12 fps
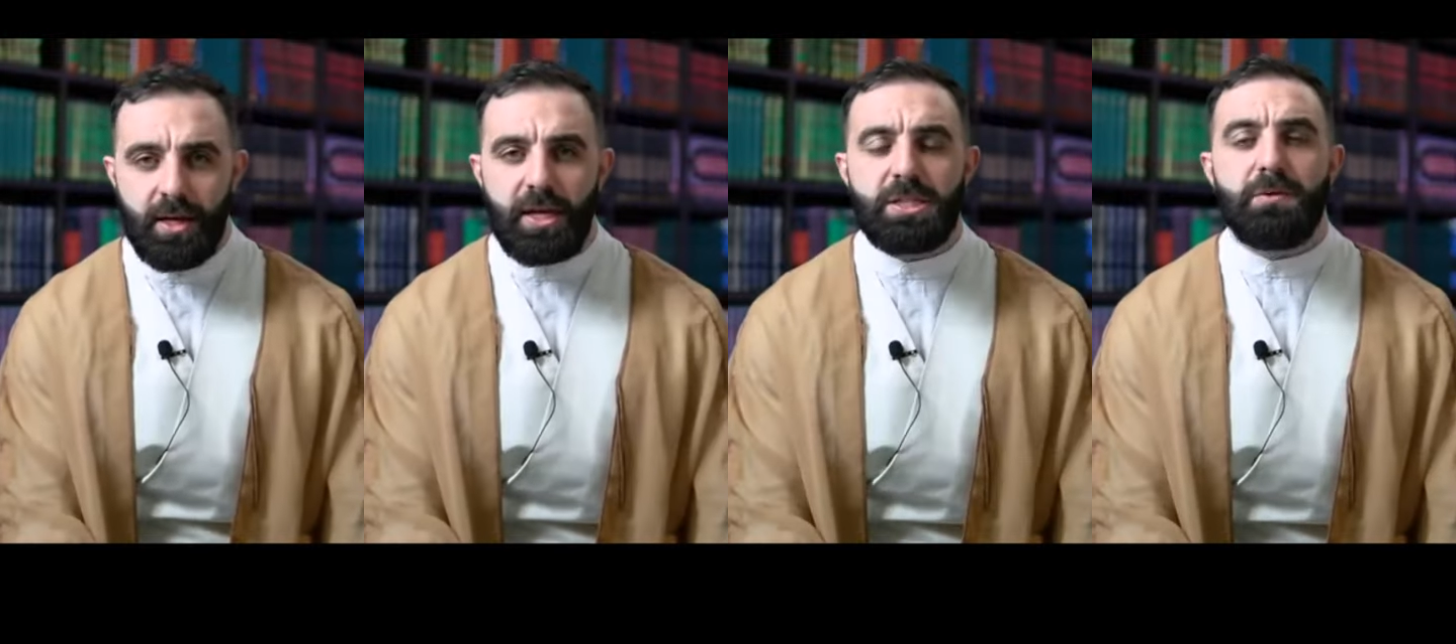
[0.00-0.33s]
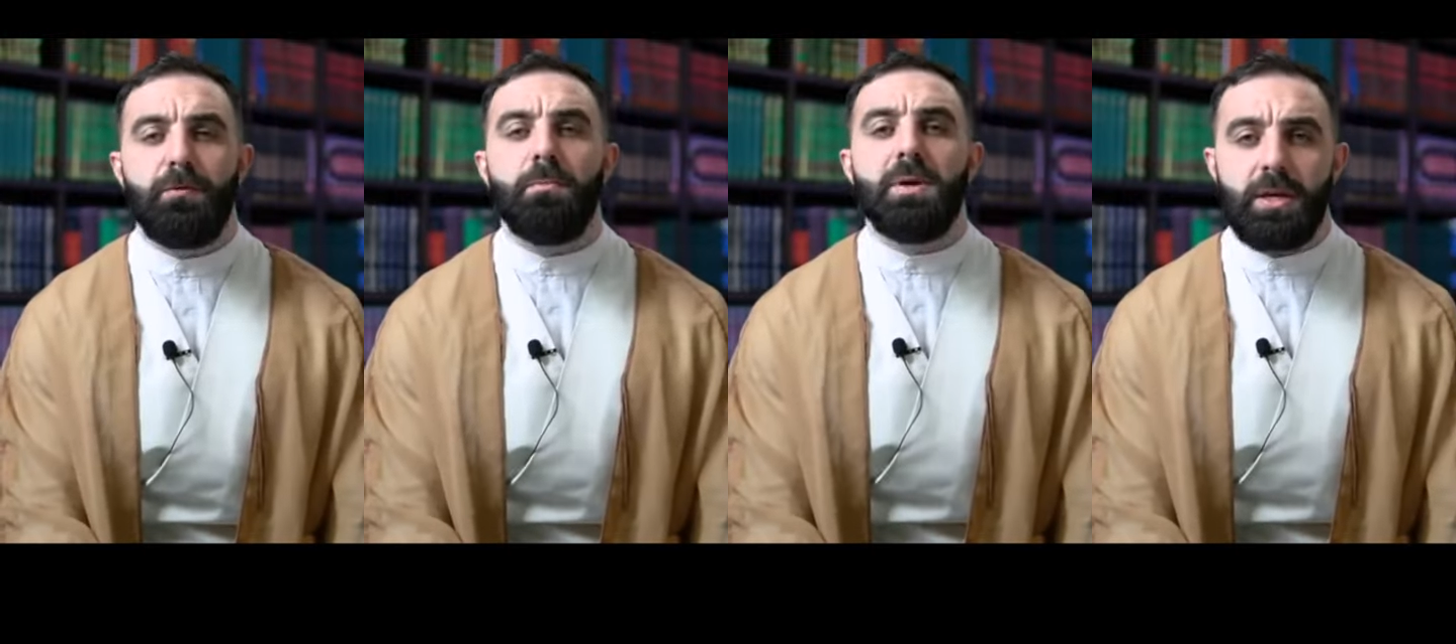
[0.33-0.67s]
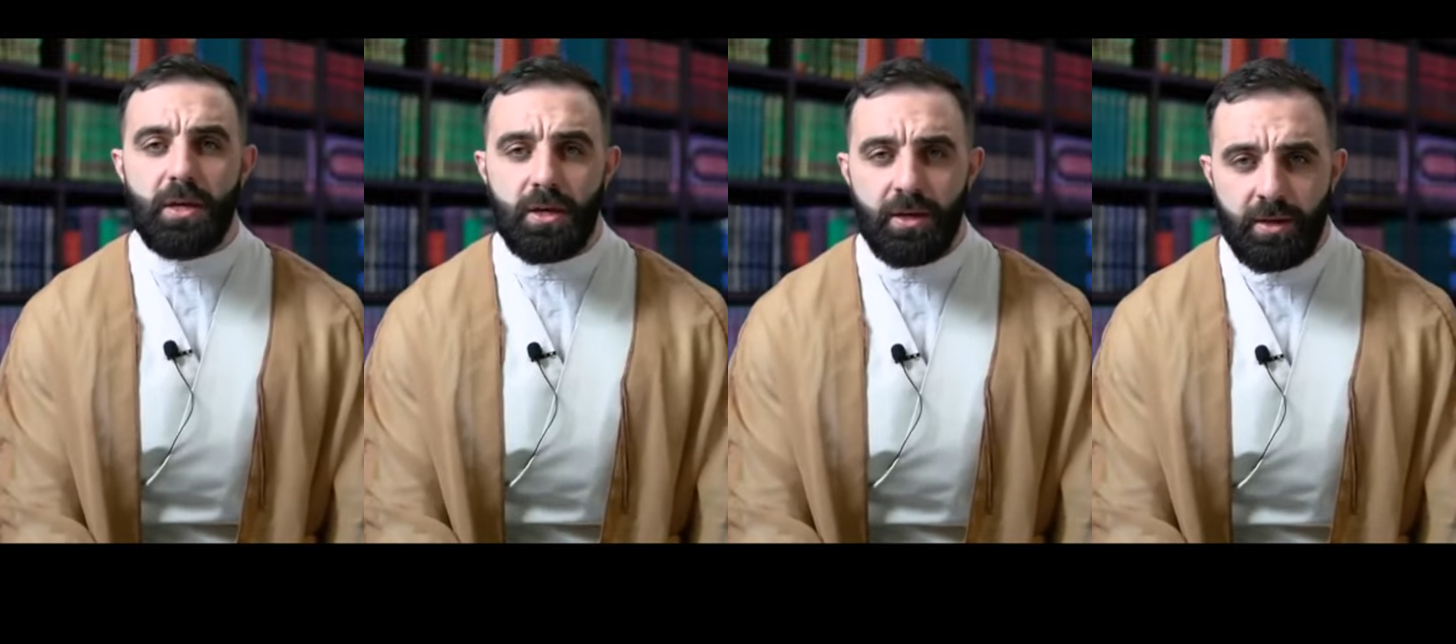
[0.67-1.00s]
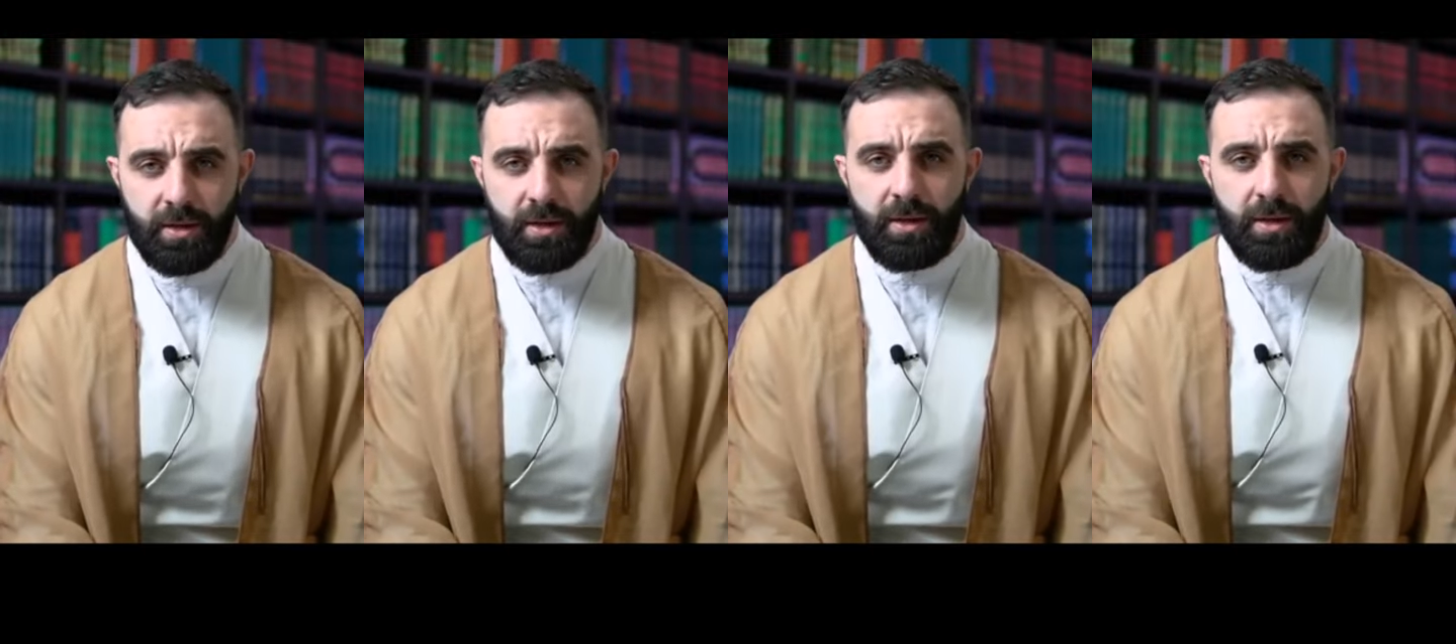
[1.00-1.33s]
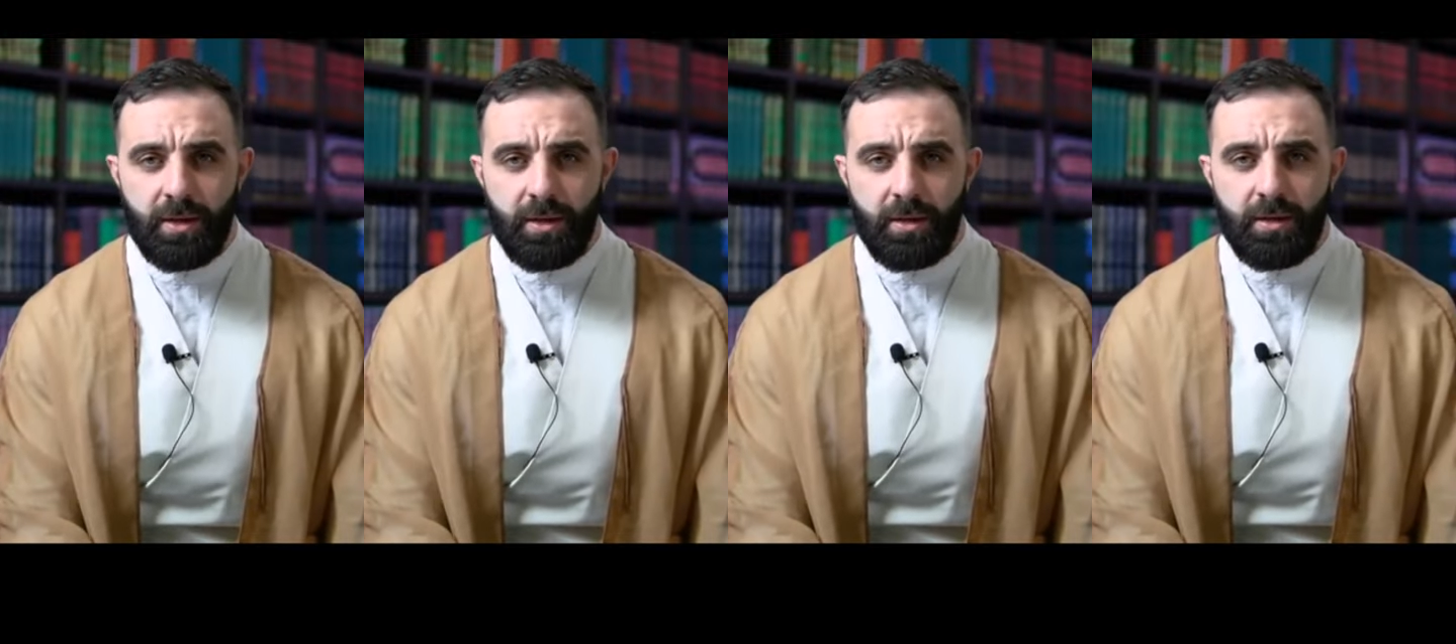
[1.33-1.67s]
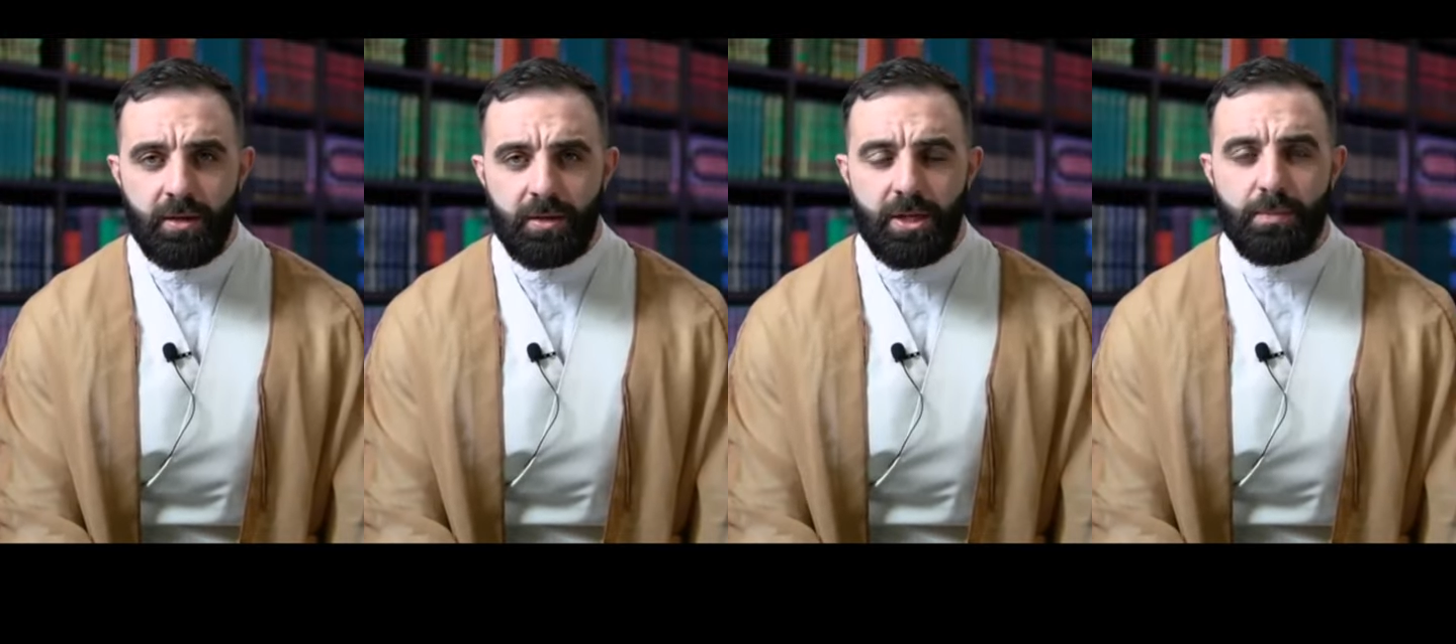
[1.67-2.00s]
It's for me,
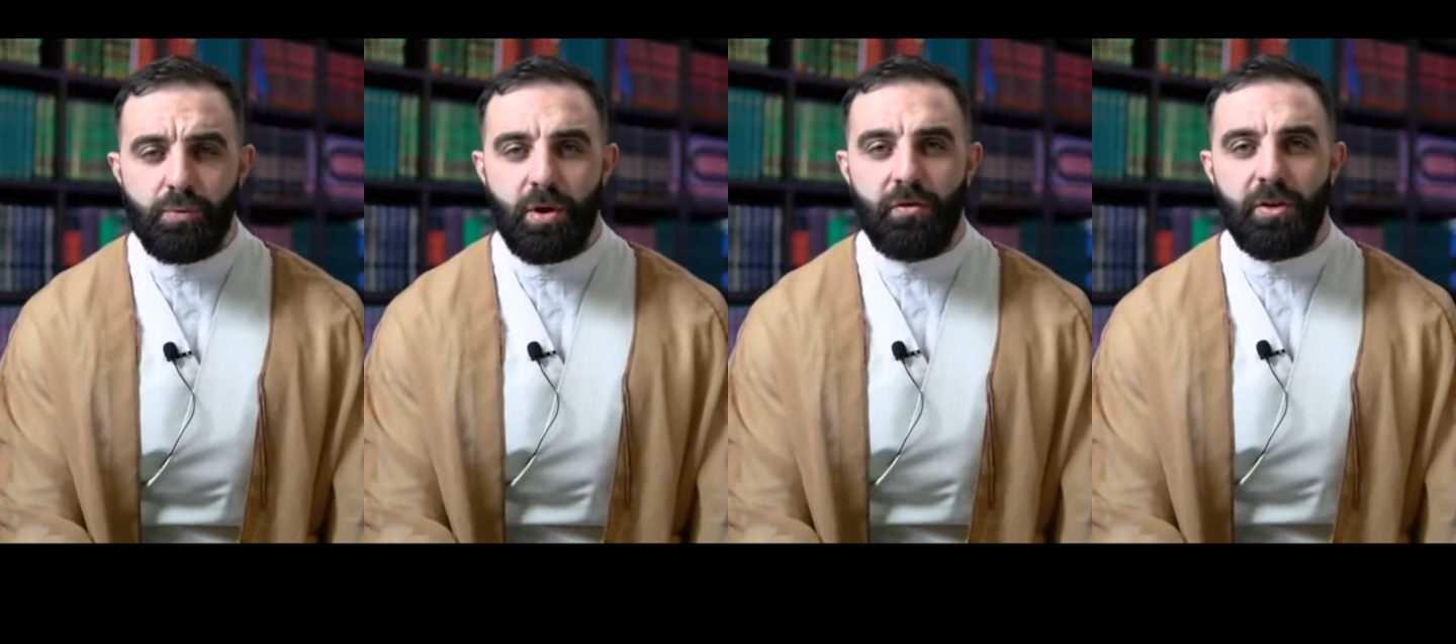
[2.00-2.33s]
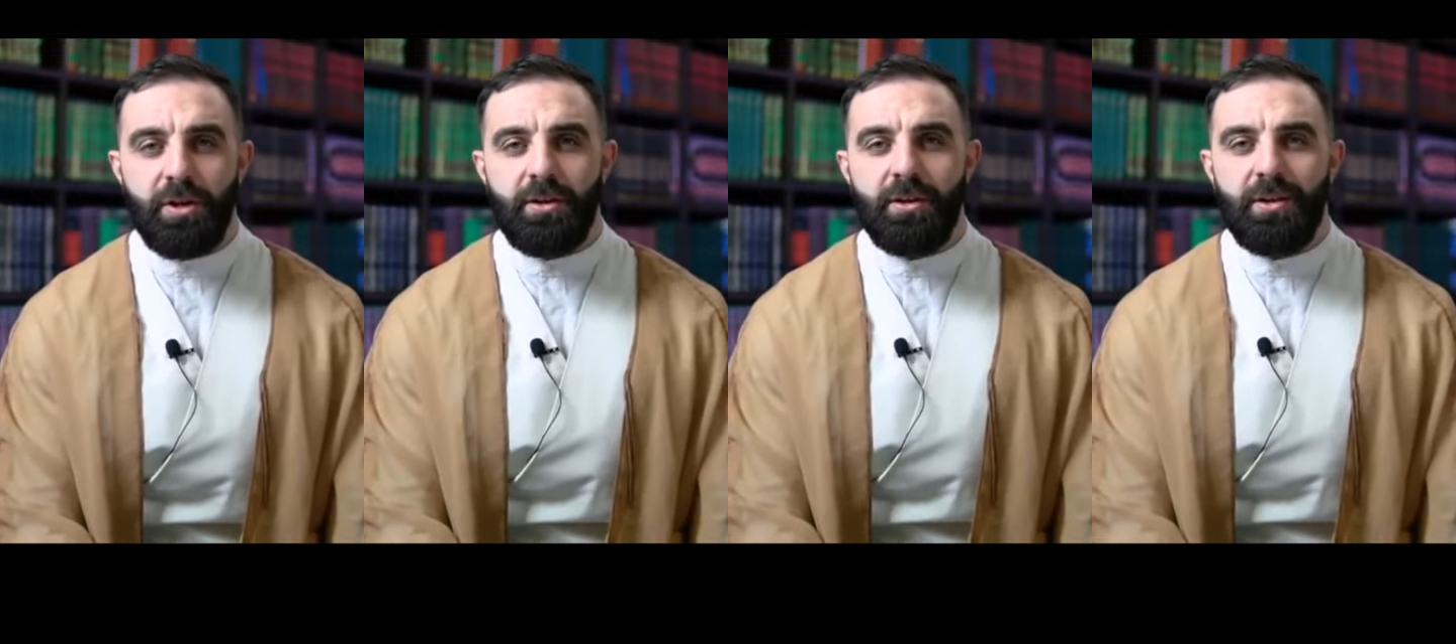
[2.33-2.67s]
dear Prophet.